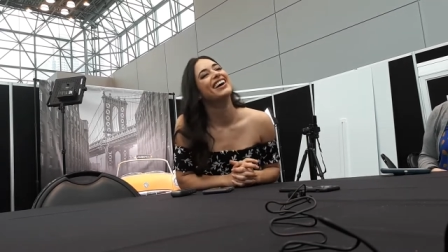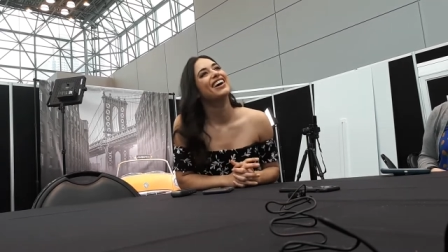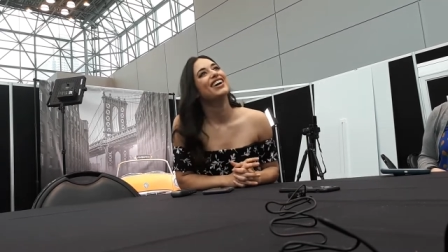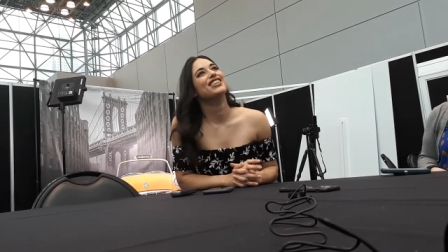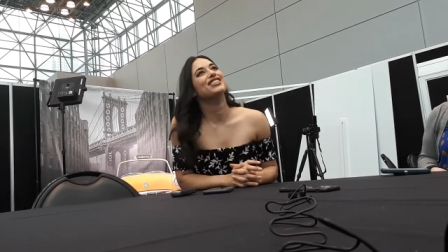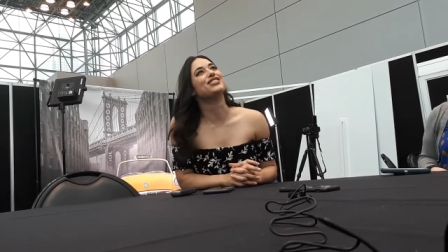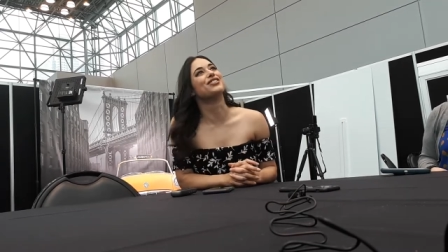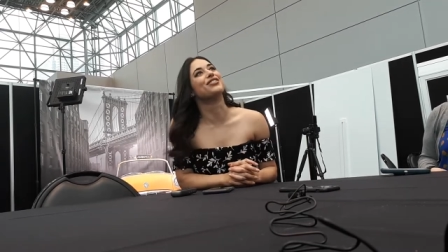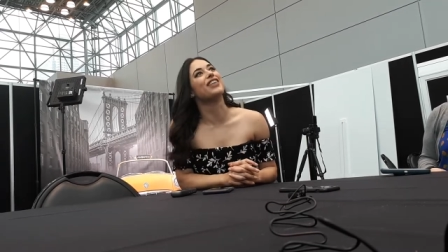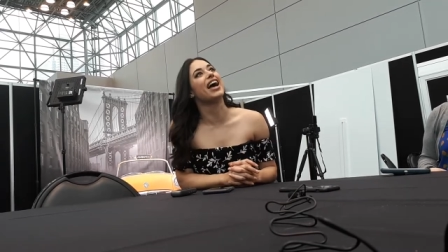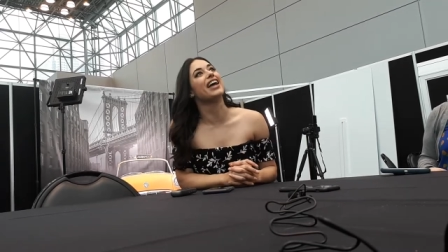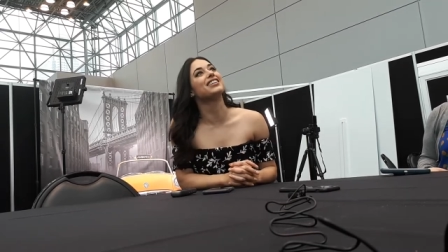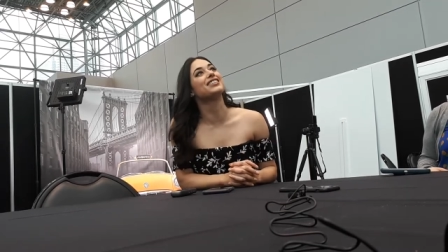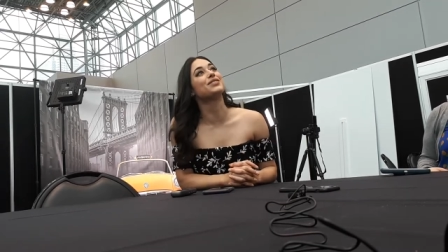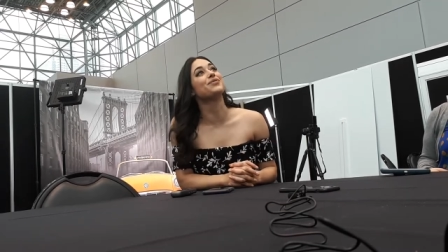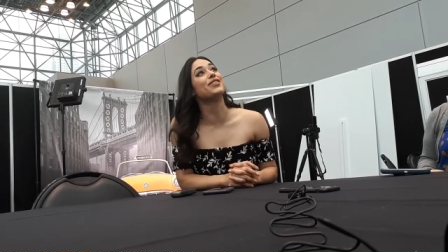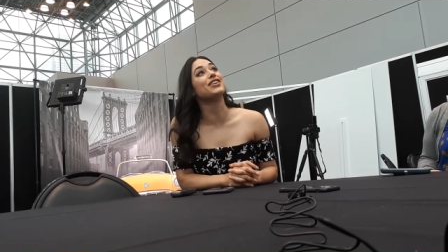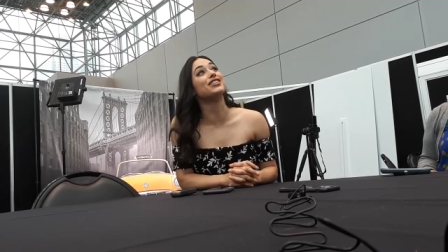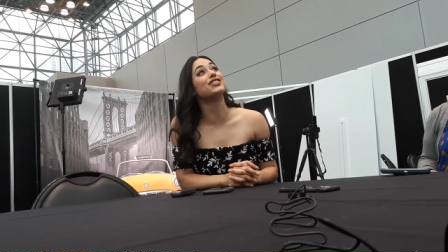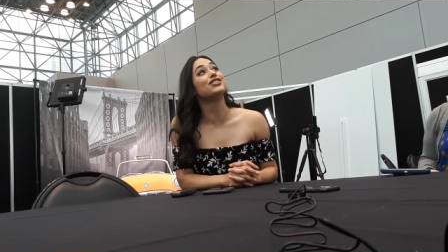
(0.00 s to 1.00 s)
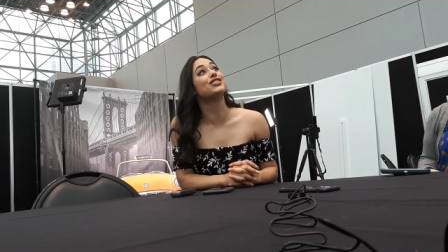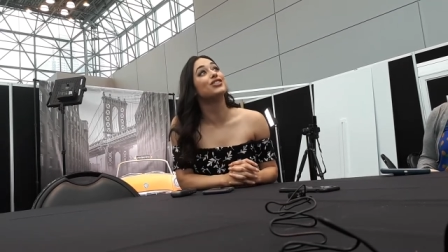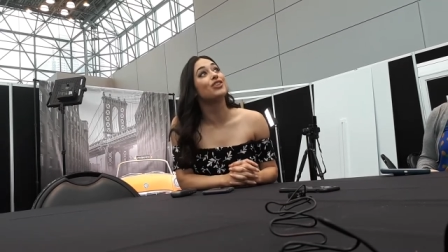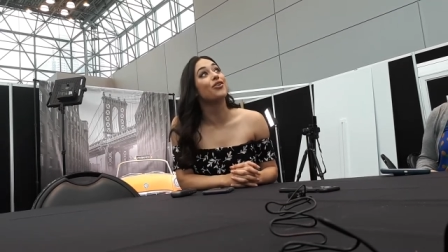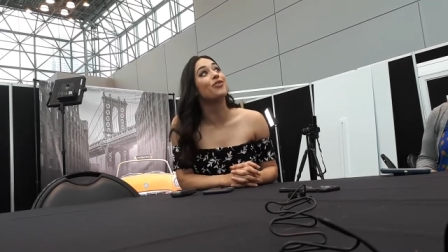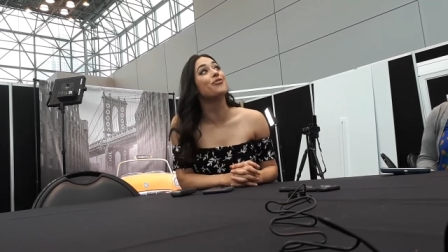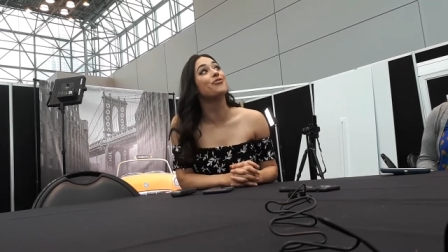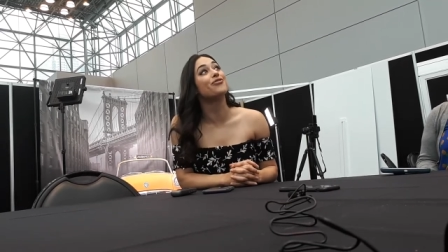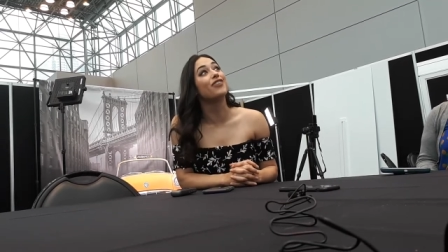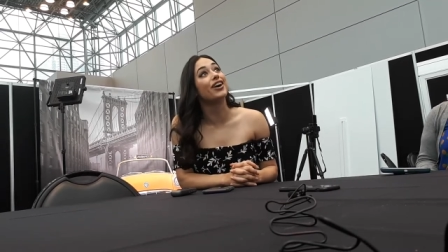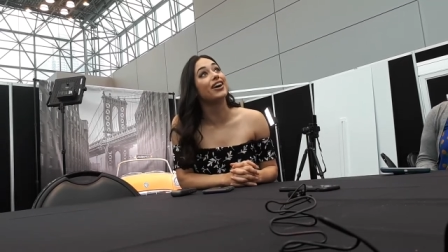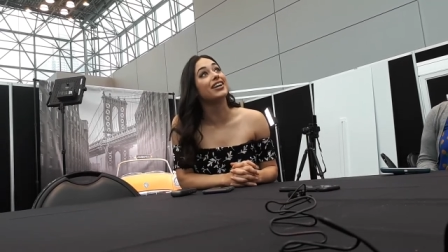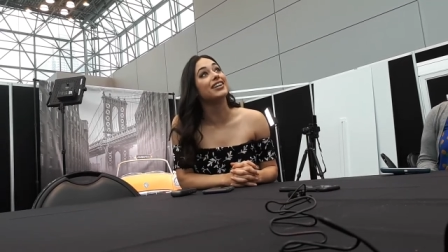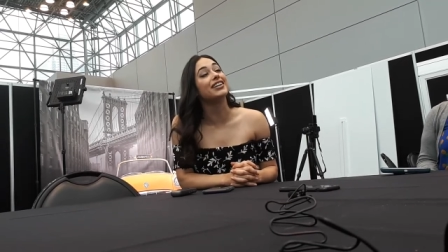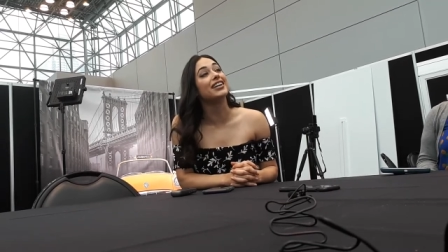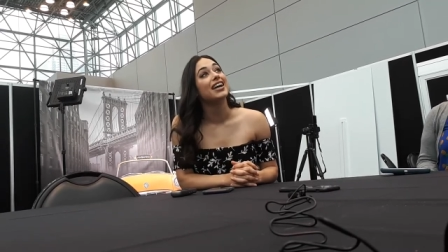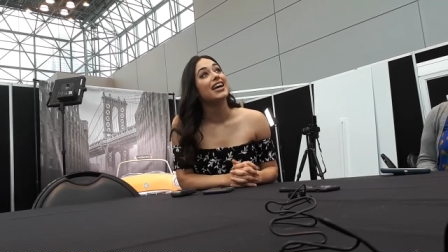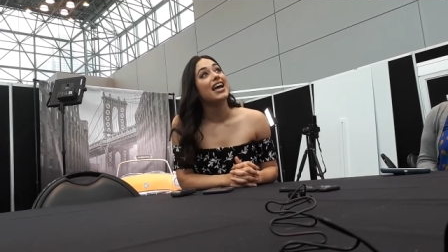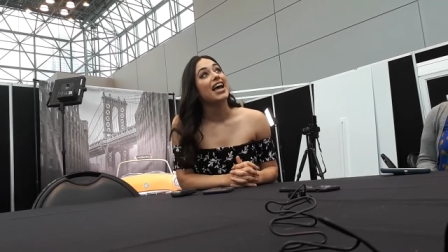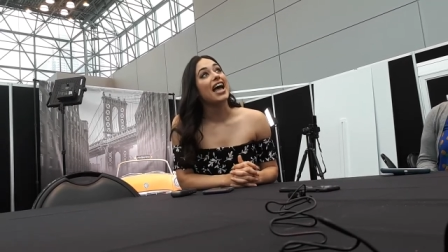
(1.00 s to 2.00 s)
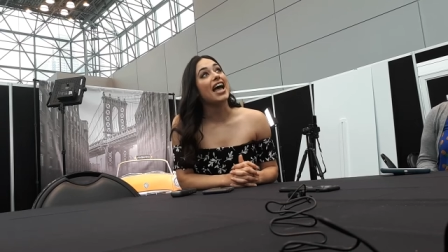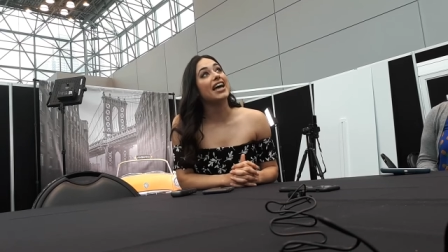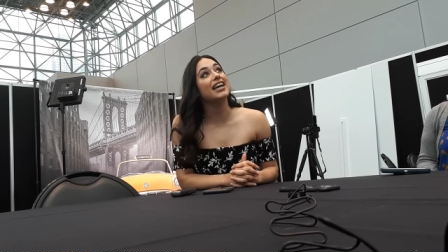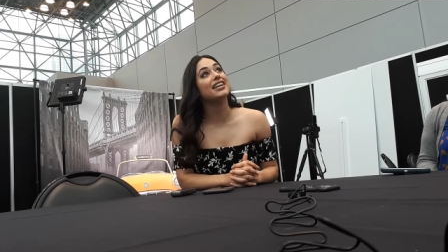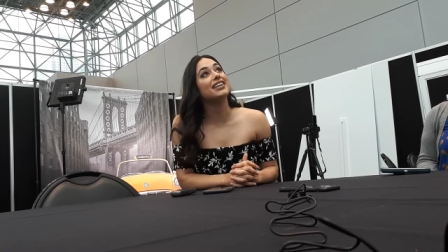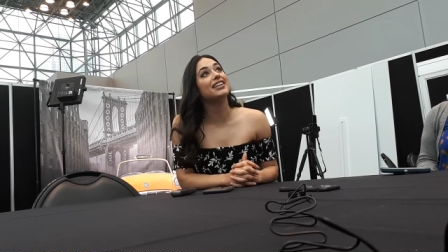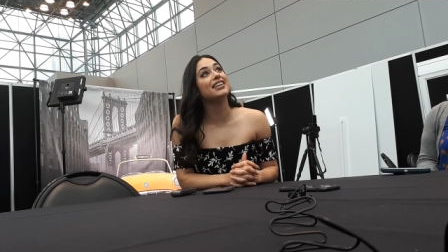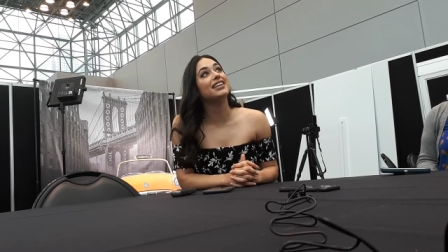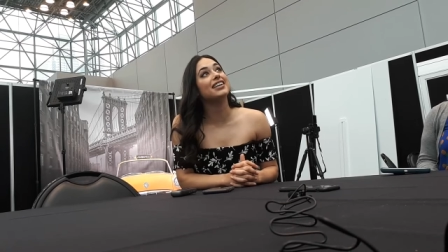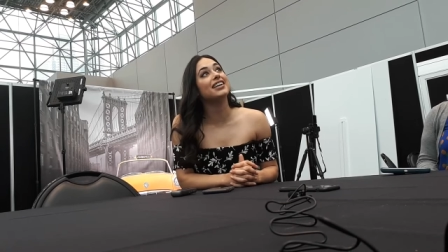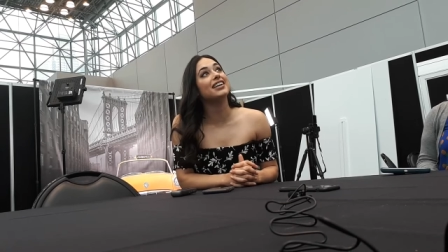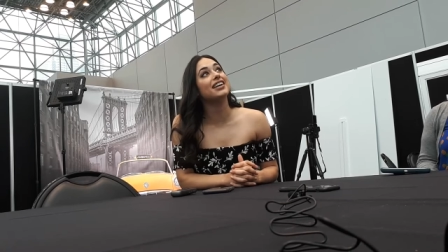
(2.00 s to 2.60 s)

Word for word: So that's been so fun, and